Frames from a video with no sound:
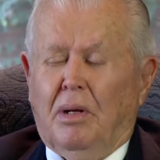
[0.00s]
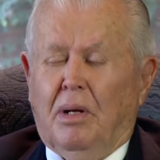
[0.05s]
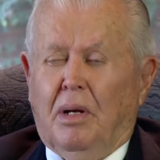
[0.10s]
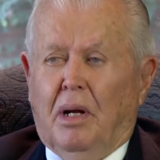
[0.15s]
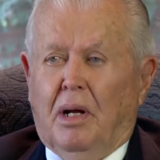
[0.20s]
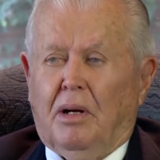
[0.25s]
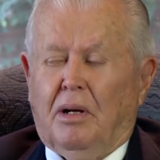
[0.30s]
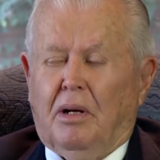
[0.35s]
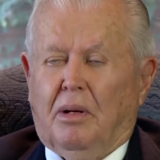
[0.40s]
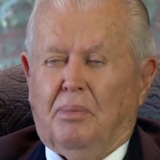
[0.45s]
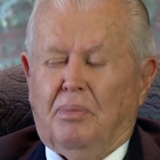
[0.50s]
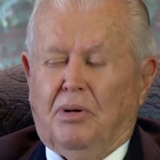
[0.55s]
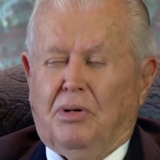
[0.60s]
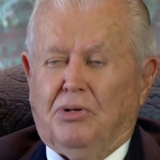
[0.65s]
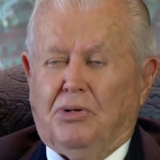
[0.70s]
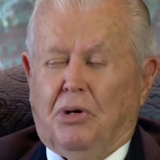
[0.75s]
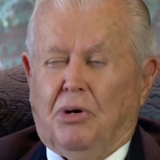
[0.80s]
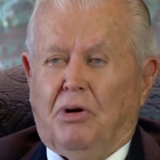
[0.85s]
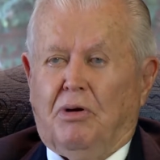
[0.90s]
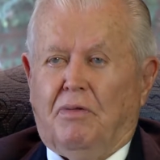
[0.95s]
like a
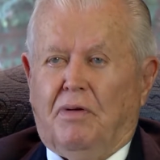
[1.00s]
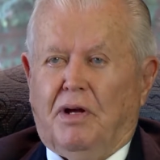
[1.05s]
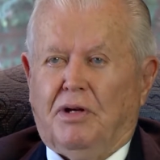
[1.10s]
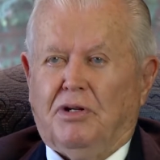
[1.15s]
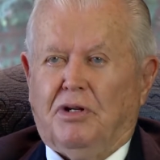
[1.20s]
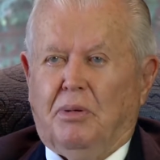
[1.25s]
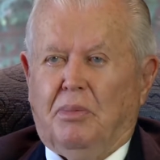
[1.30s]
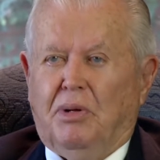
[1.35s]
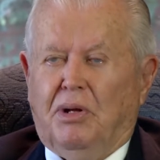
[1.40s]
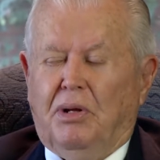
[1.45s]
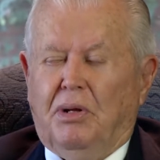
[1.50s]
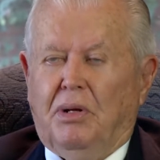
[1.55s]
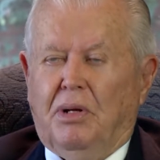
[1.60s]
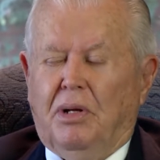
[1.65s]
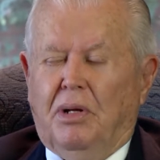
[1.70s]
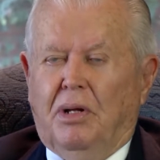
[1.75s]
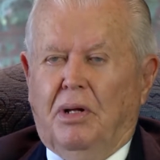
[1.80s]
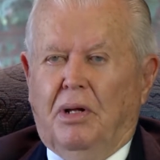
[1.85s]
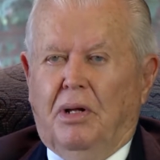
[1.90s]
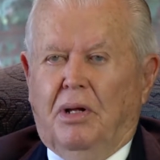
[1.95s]
preserve has to be
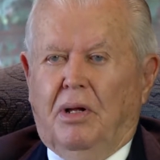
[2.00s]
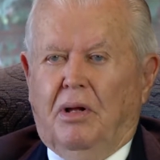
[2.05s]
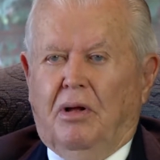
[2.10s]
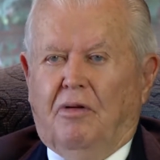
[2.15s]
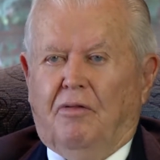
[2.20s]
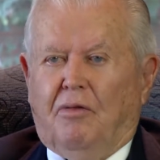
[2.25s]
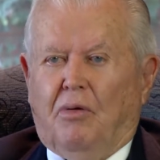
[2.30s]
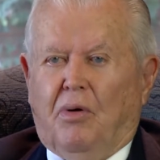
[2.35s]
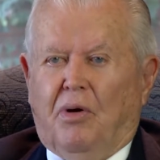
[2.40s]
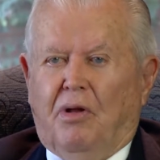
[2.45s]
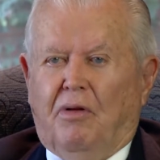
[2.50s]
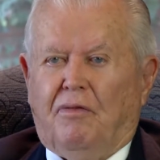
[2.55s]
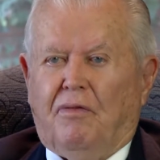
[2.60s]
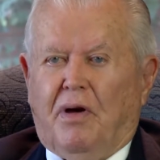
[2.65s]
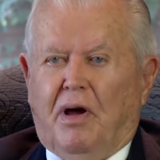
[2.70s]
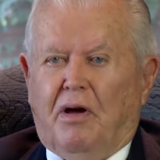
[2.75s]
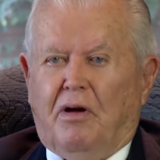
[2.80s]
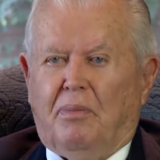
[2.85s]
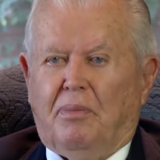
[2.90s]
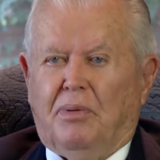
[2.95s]

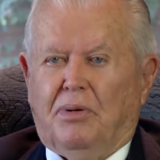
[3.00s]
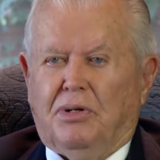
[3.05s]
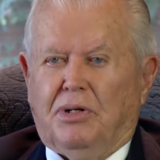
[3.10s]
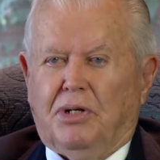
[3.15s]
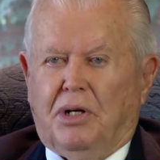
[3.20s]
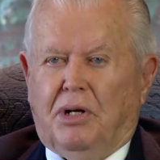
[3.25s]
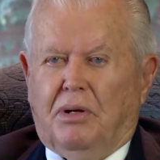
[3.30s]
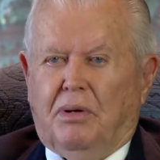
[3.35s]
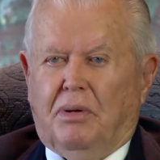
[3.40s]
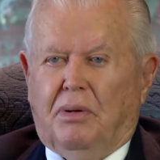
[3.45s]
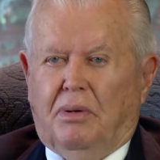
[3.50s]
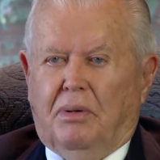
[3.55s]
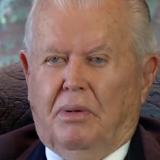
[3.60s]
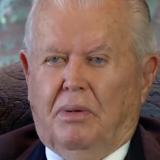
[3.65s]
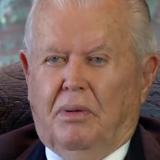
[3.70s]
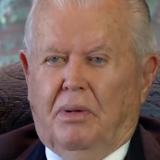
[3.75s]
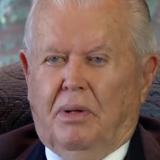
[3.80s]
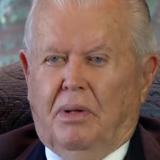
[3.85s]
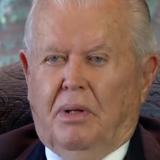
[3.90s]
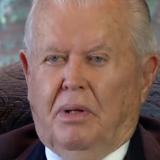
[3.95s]
45%
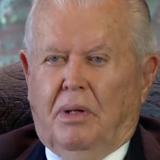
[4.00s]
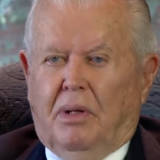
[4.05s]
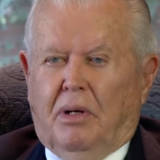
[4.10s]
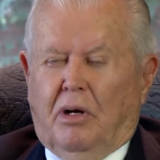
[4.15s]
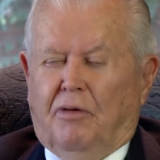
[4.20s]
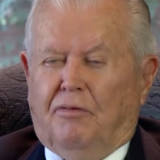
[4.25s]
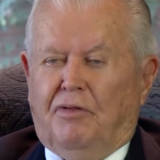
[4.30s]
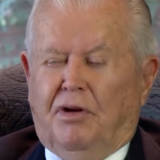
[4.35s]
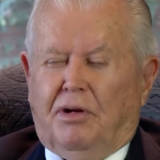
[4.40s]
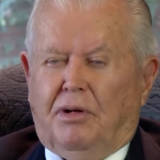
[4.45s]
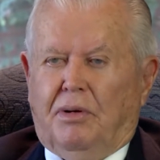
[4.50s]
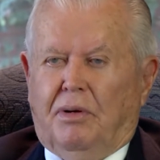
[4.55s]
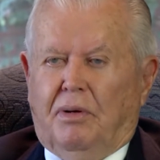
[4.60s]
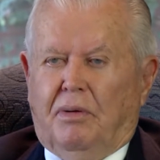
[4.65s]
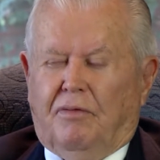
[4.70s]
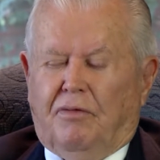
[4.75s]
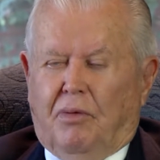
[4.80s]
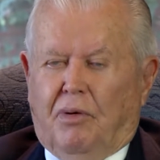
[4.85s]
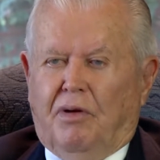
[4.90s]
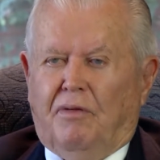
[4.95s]
or
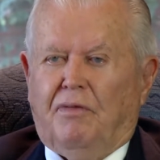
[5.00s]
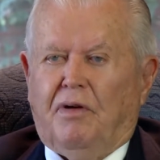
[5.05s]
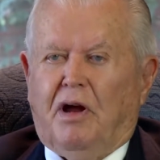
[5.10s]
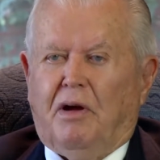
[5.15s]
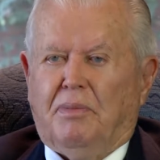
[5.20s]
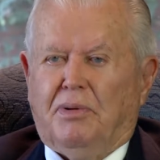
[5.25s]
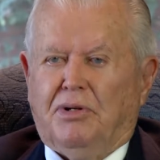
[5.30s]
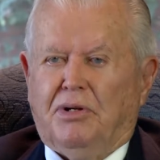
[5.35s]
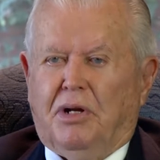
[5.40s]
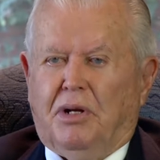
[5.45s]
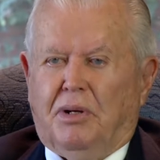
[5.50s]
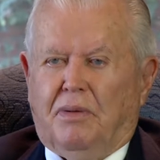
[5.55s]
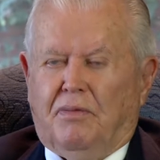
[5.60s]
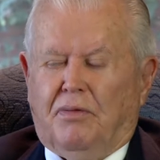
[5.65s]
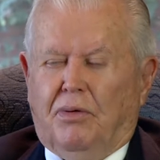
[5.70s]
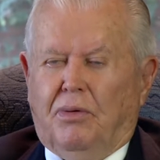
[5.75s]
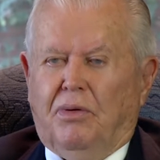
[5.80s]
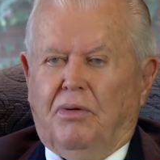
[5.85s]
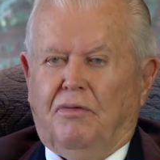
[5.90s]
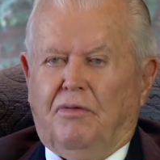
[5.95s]
45%
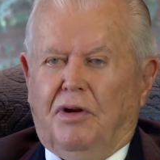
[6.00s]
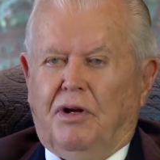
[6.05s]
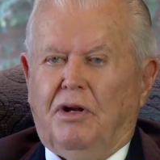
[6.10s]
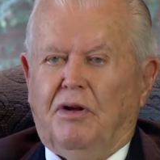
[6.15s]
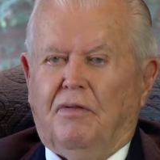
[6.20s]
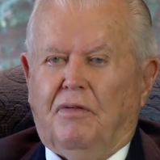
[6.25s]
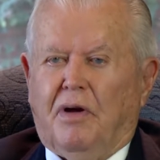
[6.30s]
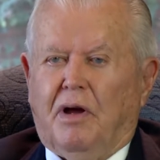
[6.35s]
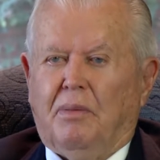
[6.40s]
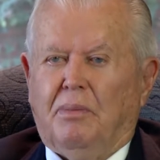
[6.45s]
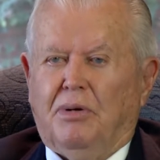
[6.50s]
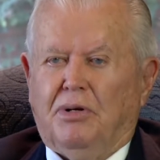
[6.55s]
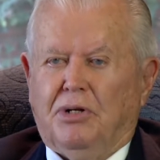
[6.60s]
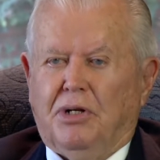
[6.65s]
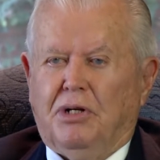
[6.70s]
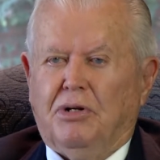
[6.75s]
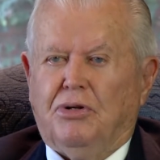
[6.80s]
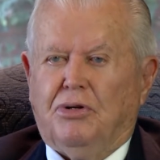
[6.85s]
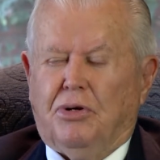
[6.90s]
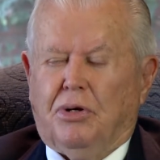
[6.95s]
fruit,
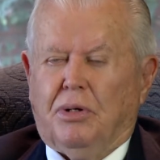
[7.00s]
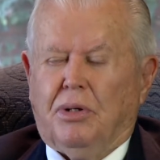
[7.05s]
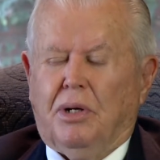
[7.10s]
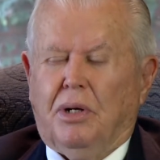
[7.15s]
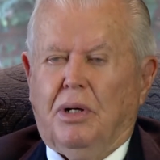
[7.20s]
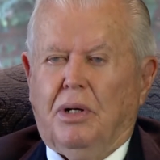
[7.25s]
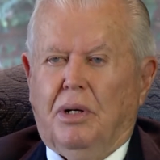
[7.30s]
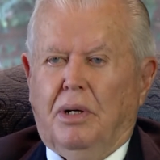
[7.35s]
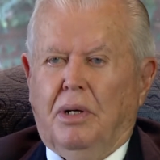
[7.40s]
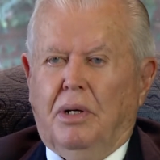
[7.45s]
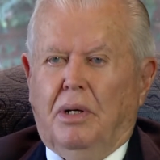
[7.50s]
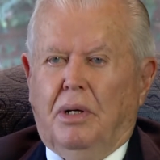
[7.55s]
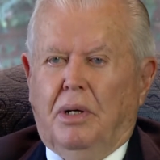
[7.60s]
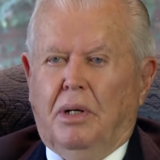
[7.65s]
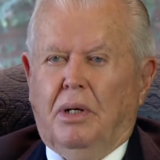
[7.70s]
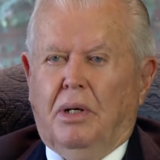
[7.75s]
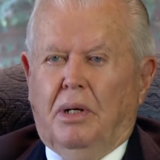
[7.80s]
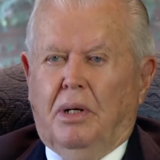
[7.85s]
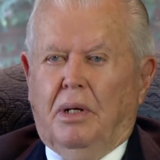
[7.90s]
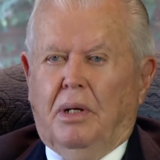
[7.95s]
55% sugar.
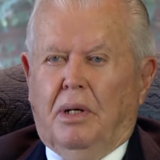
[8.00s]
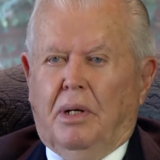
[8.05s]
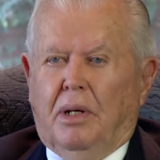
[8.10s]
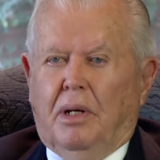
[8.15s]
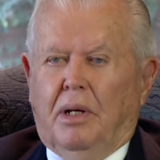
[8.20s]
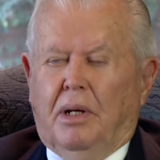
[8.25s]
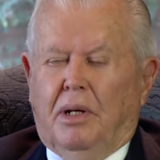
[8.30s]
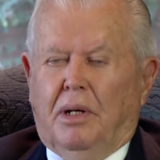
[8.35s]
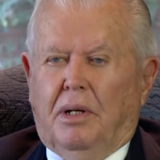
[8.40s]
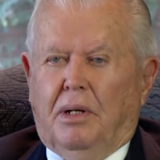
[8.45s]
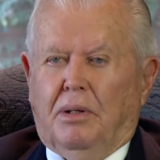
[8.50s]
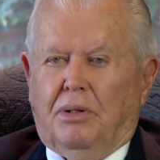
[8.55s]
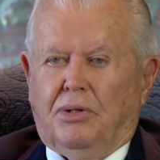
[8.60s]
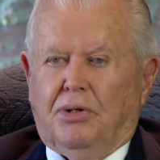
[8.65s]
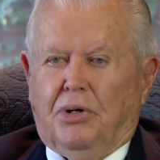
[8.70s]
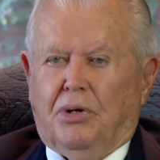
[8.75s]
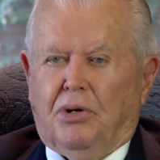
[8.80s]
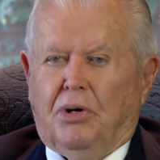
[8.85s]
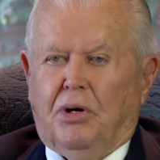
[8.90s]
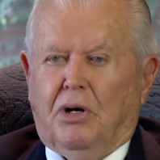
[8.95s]
And the
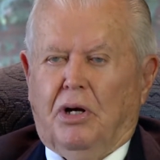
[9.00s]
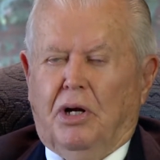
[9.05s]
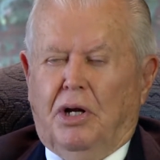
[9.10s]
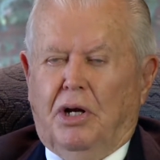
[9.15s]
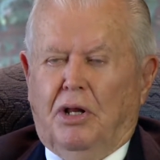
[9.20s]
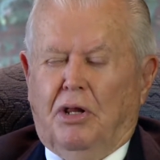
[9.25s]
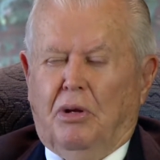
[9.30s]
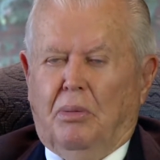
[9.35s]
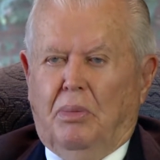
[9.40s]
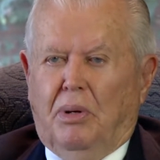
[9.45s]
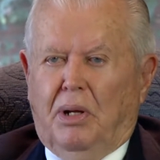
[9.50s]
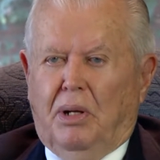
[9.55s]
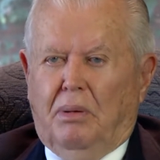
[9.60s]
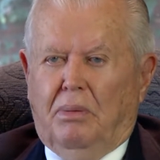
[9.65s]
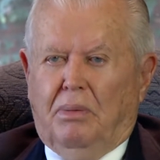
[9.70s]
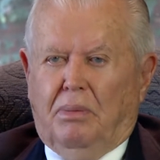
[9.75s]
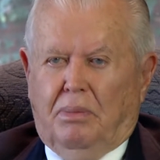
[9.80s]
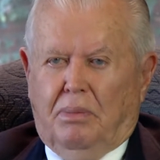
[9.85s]
sugar can either be